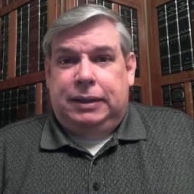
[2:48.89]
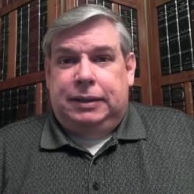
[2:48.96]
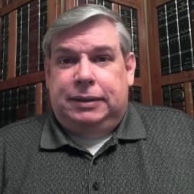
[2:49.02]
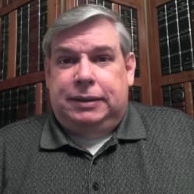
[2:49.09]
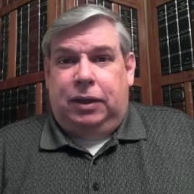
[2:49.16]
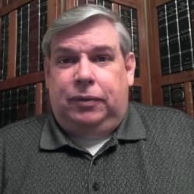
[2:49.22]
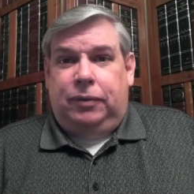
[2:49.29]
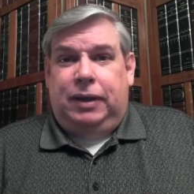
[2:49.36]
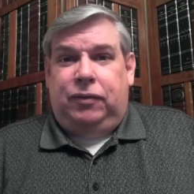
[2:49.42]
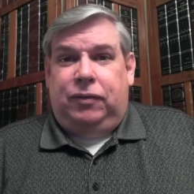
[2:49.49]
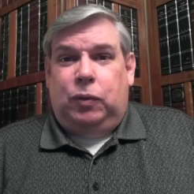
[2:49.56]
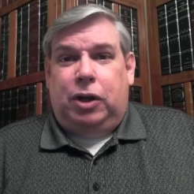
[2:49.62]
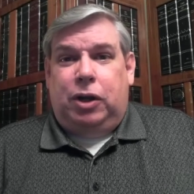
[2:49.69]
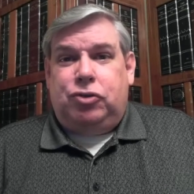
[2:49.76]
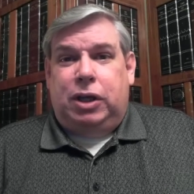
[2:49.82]
So if you
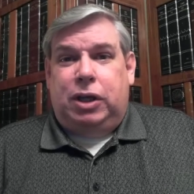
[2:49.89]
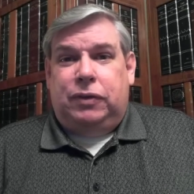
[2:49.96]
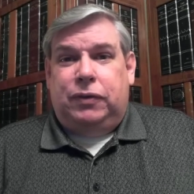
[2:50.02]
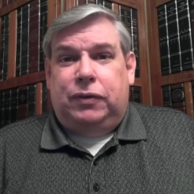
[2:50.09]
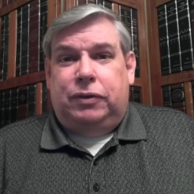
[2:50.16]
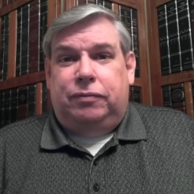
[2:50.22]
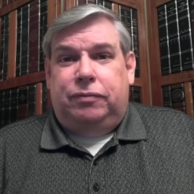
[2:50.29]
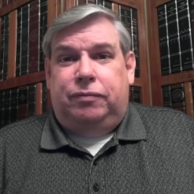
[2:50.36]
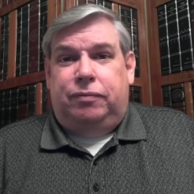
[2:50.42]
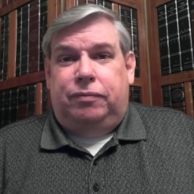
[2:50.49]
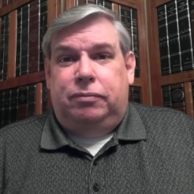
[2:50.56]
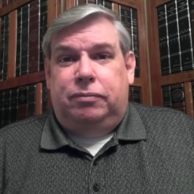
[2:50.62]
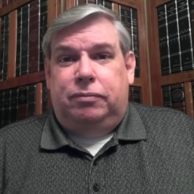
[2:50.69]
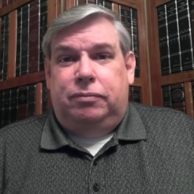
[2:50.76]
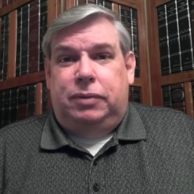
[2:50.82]
want to transfer,
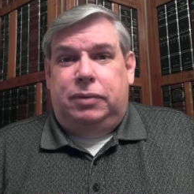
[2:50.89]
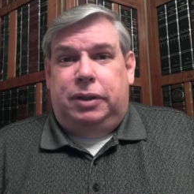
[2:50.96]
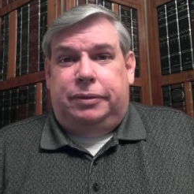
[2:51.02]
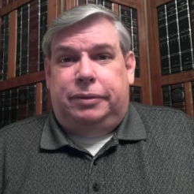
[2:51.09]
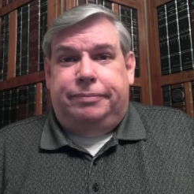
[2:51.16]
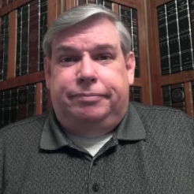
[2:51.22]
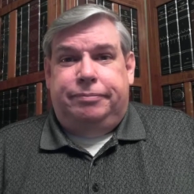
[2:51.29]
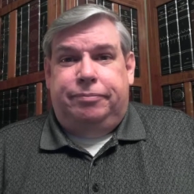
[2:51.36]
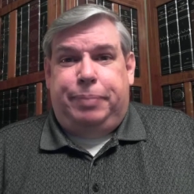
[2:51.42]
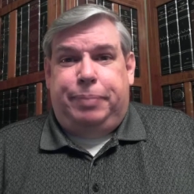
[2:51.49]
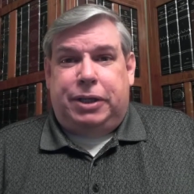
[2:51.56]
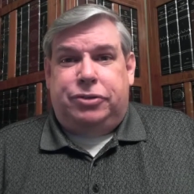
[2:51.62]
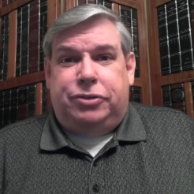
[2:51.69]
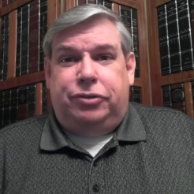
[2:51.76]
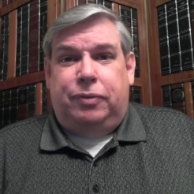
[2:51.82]
you know,
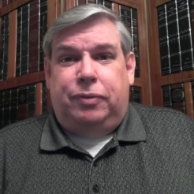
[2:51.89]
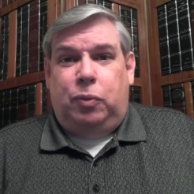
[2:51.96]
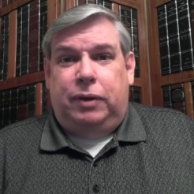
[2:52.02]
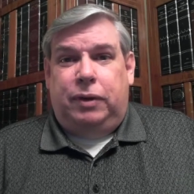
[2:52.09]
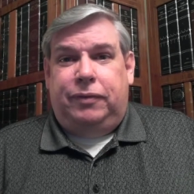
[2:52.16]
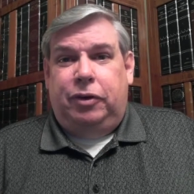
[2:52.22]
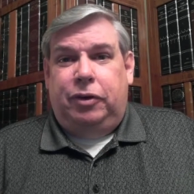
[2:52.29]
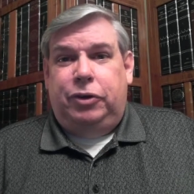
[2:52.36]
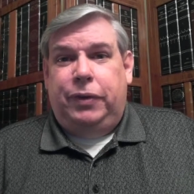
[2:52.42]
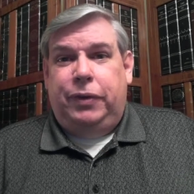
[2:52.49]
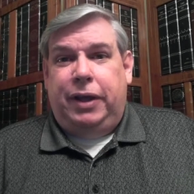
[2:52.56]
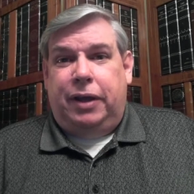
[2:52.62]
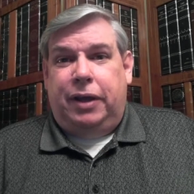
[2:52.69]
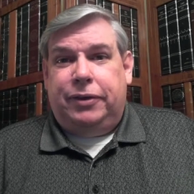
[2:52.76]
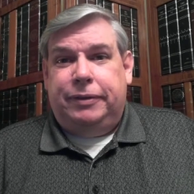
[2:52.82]
pictures from one phone to the
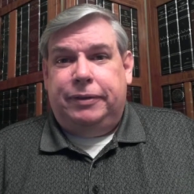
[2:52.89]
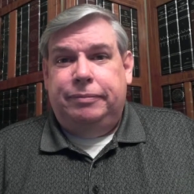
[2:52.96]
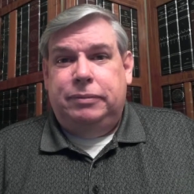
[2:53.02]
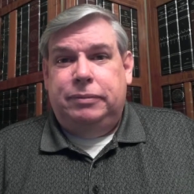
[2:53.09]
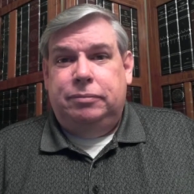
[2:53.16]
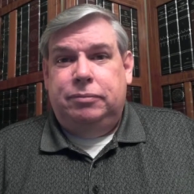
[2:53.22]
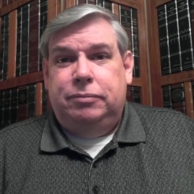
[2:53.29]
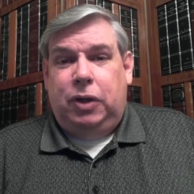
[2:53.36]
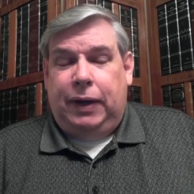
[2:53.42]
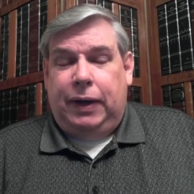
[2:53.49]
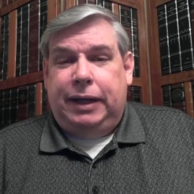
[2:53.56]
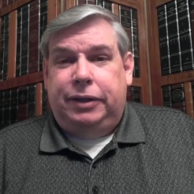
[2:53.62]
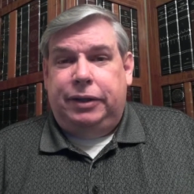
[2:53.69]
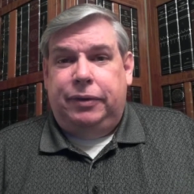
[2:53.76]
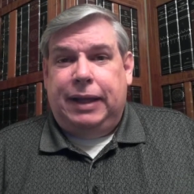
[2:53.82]
other, go ahead
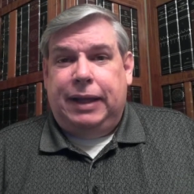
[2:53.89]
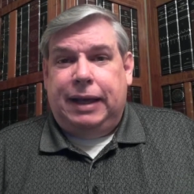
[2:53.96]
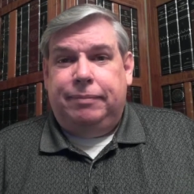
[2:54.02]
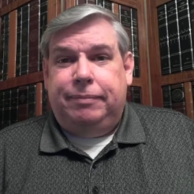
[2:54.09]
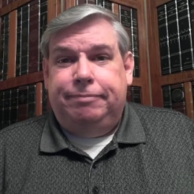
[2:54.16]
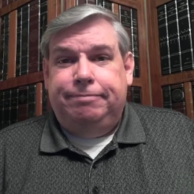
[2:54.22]
and do that.